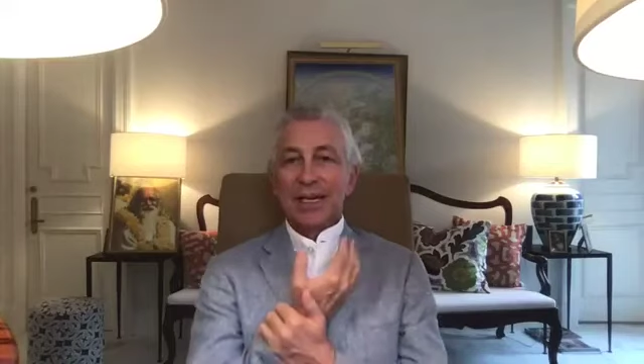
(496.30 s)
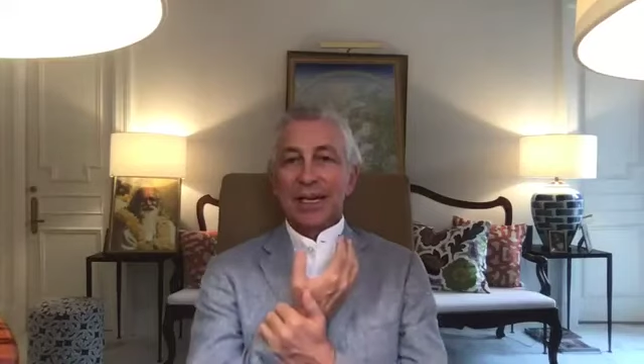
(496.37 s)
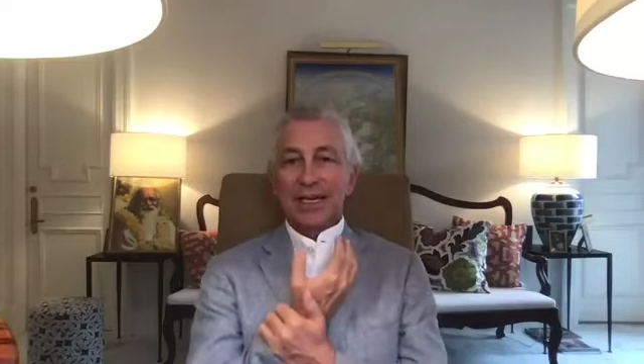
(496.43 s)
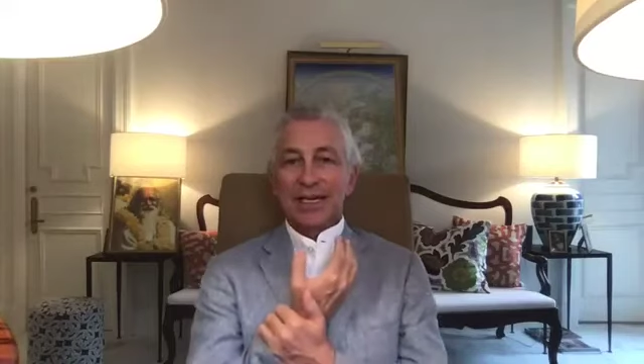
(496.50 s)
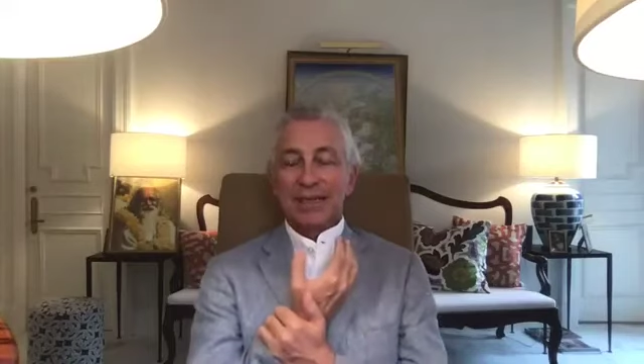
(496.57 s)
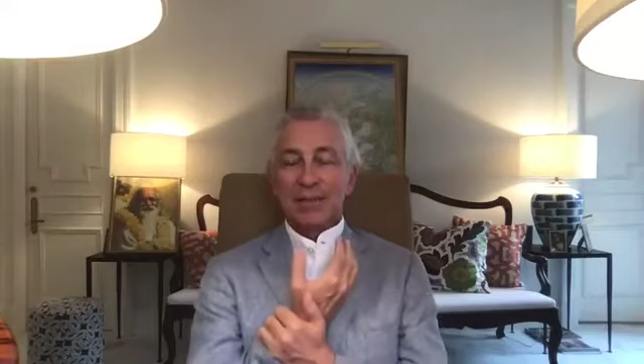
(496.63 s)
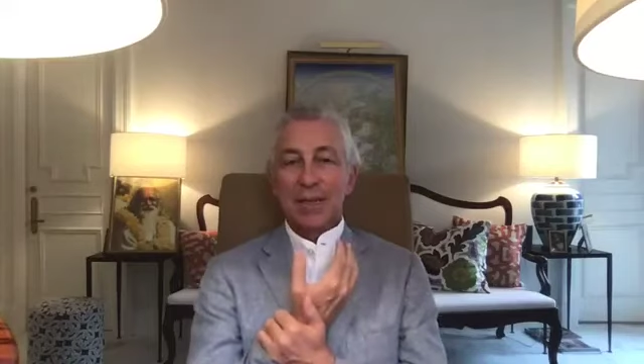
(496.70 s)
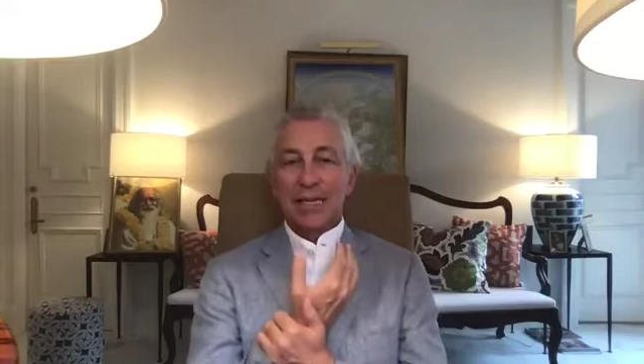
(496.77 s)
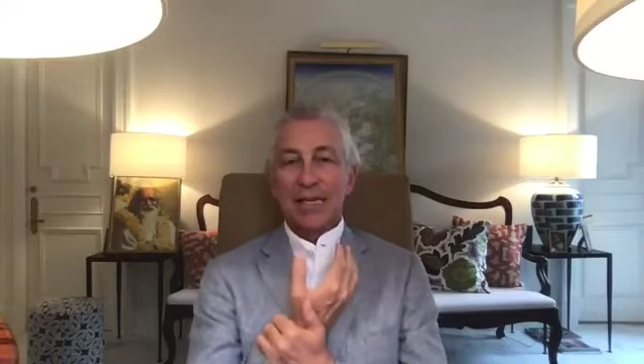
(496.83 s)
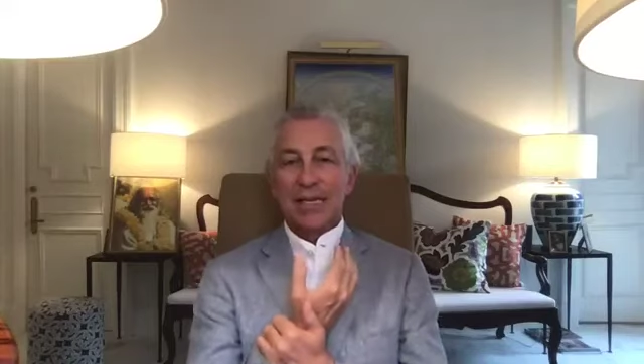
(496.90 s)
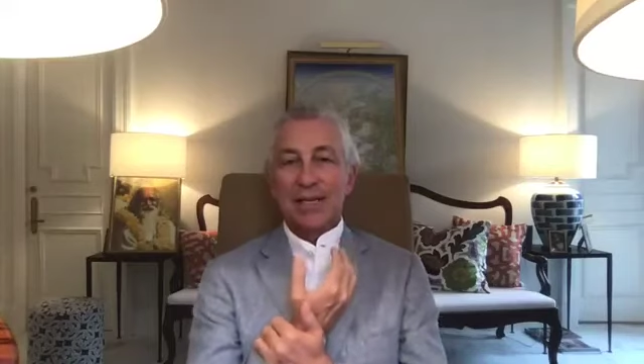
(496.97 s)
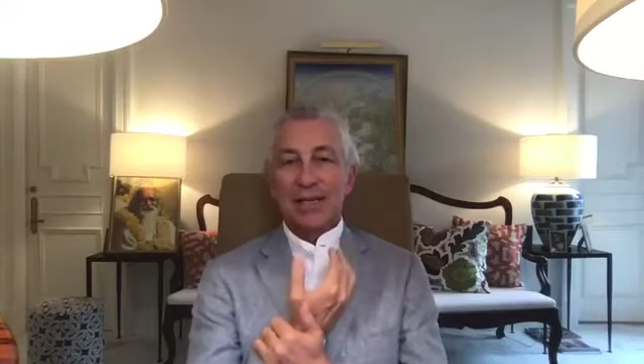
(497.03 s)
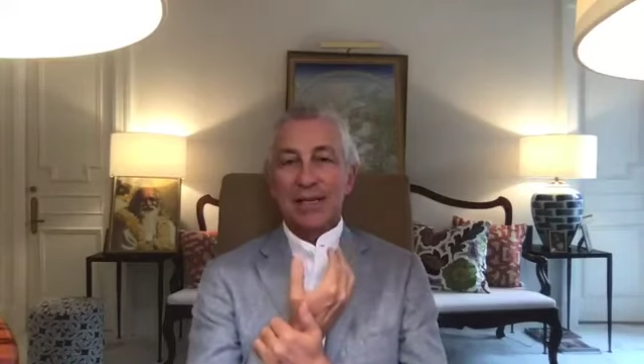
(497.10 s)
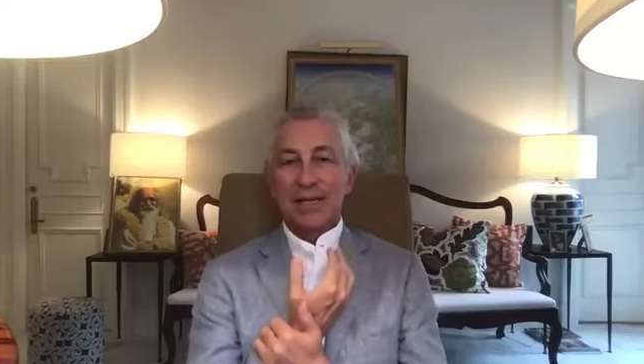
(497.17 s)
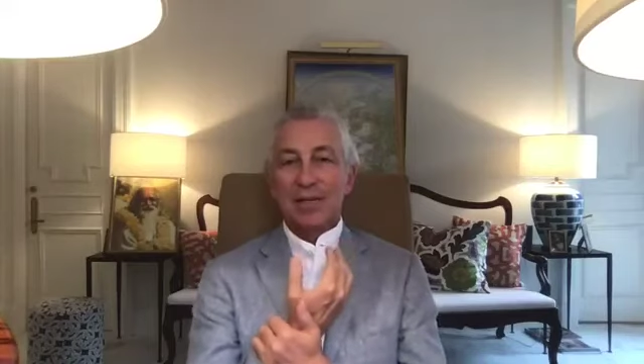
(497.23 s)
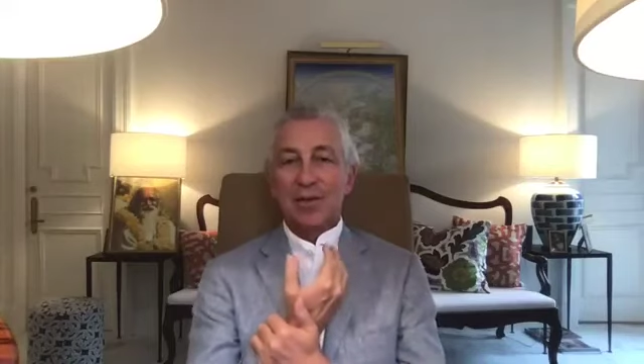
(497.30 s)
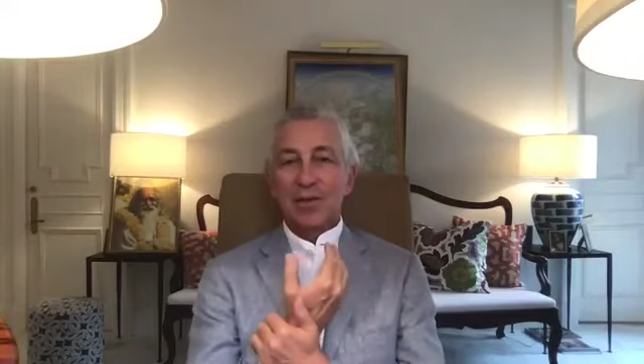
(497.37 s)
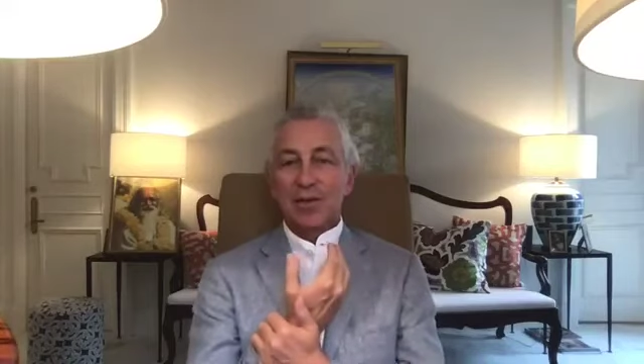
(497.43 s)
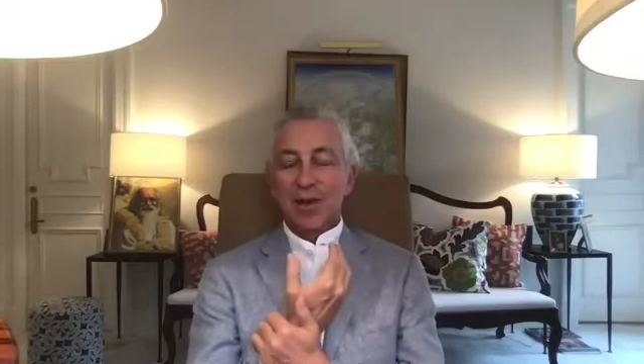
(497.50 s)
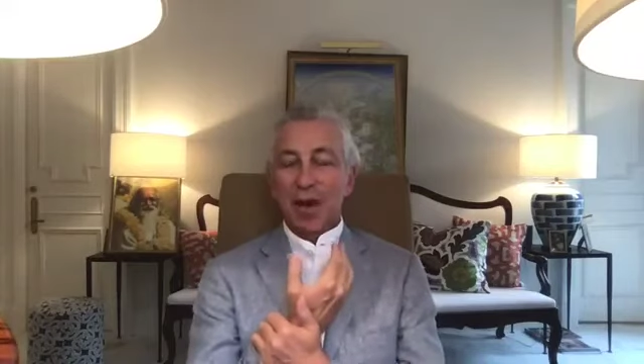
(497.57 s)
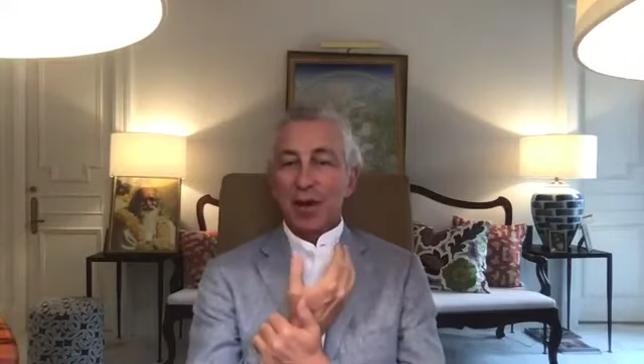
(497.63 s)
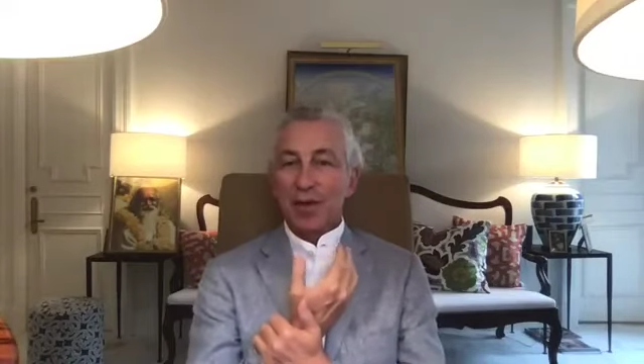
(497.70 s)
experience,
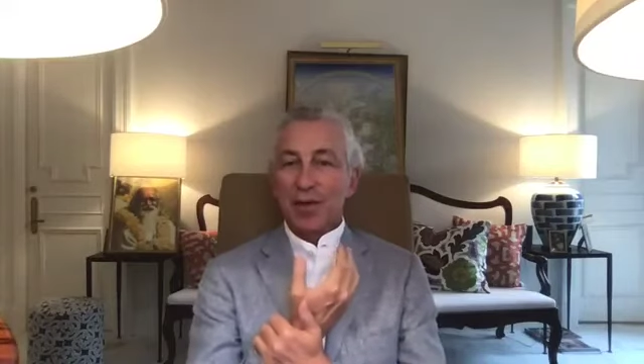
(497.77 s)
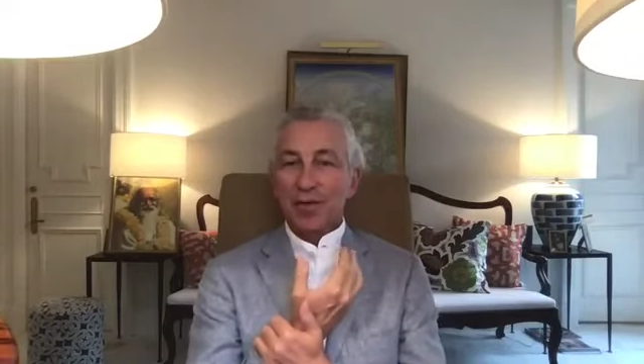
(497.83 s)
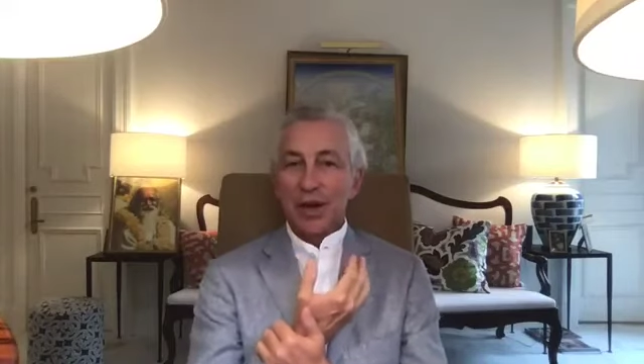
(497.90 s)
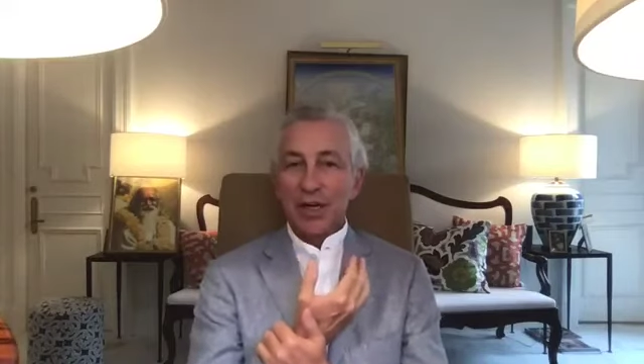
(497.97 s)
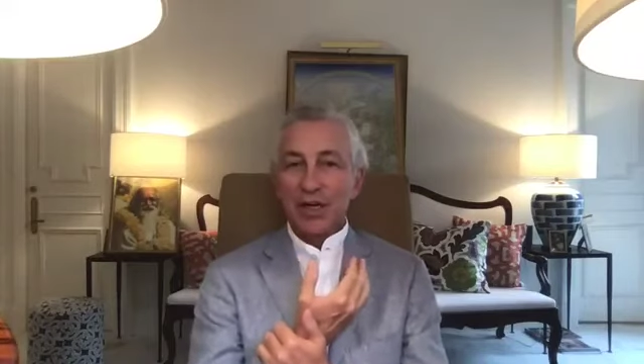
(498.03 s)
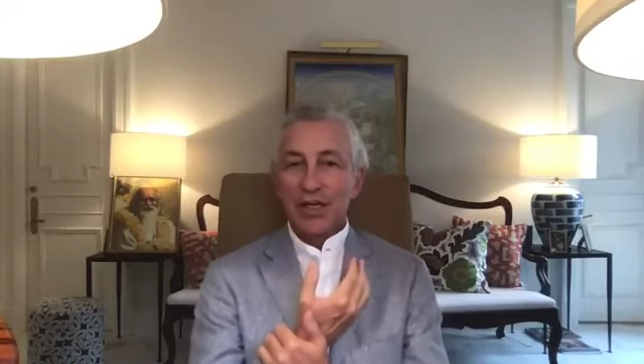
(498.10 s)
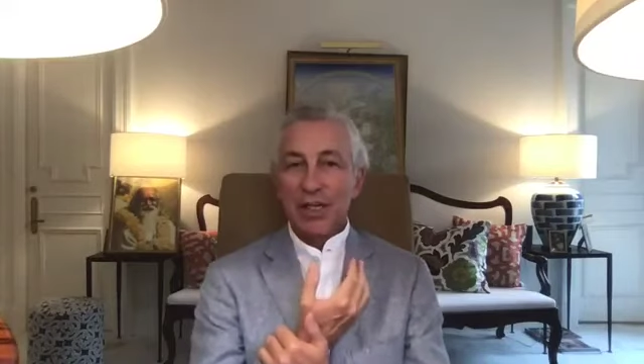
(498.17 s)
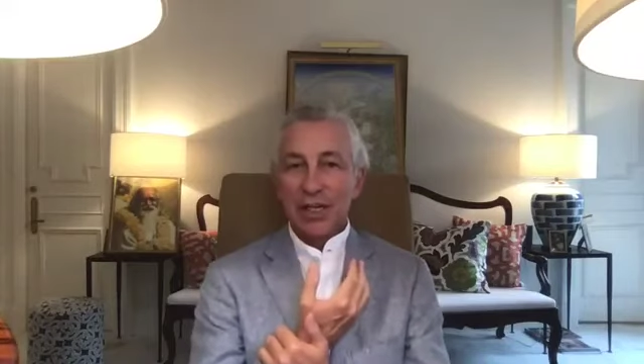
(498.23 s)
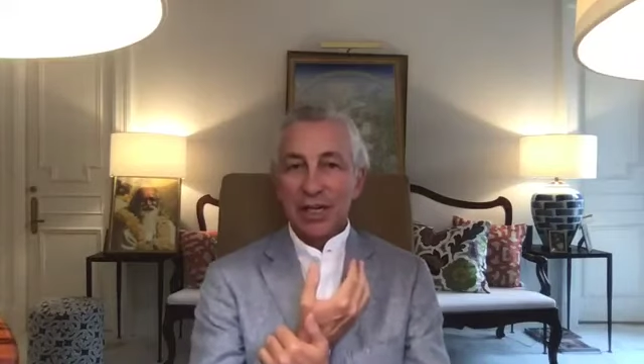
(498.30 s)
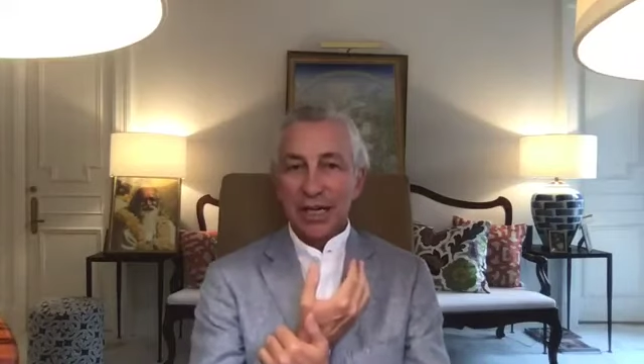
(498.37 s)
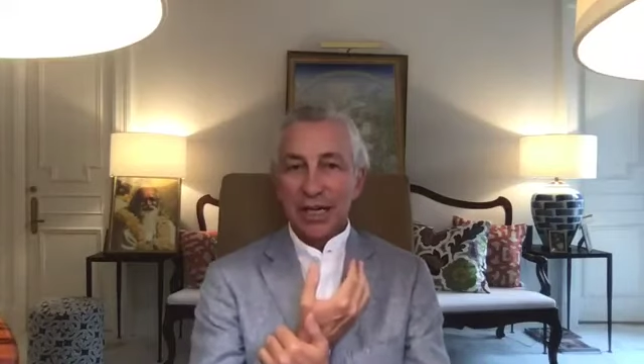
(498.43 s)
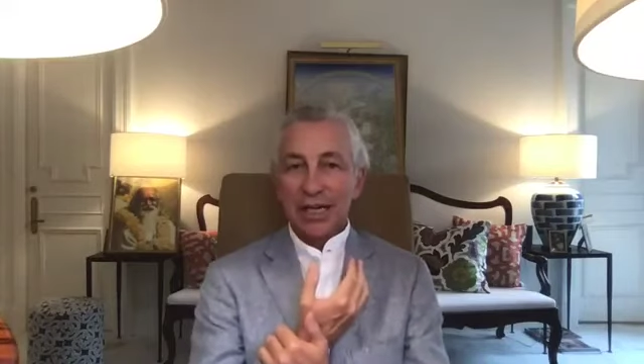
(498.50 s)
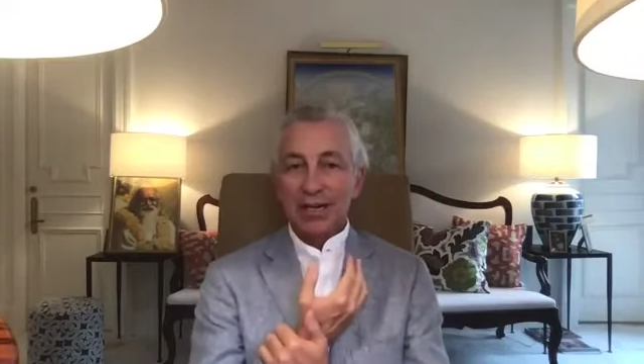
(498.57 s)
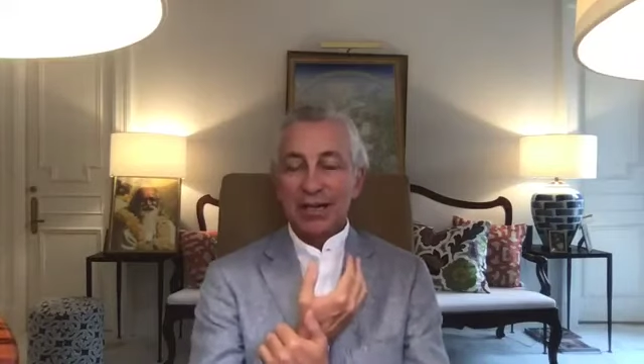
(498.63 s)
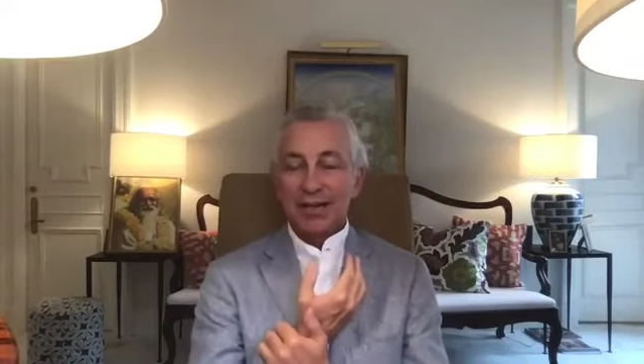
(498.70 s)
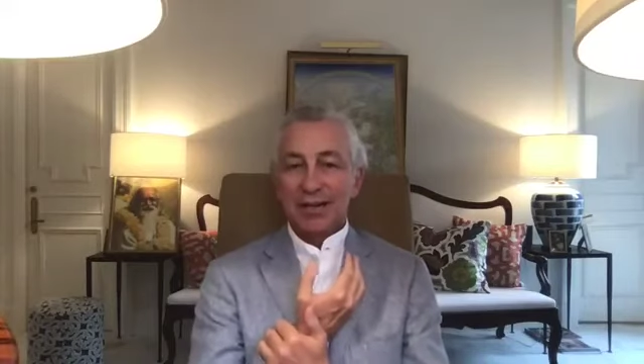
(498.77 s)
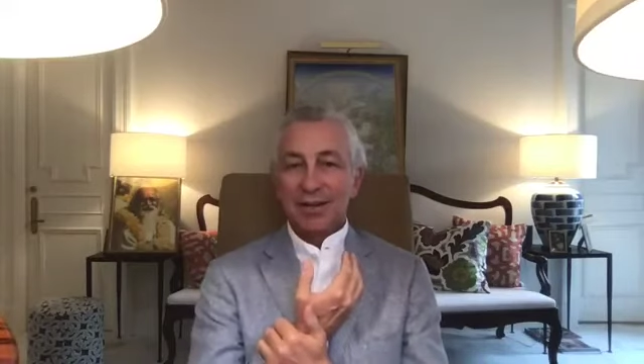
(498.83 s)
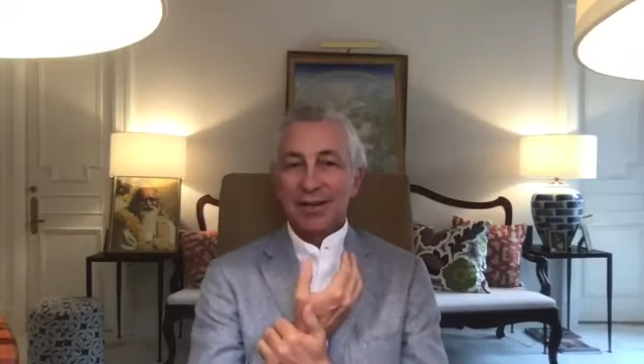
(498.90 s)
of our functioning